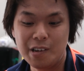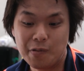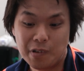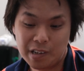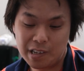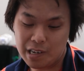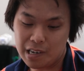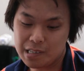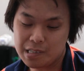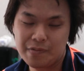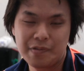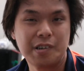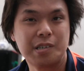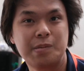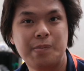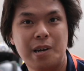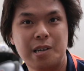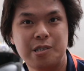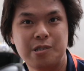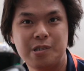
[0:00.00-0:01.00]
it really does
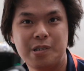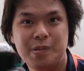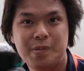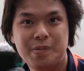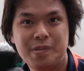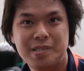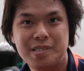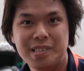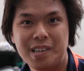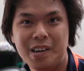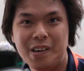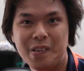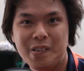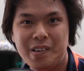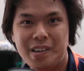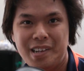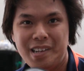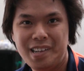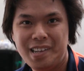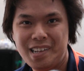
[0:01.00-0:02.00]
feel special.
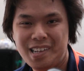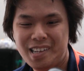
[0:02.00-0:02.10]
So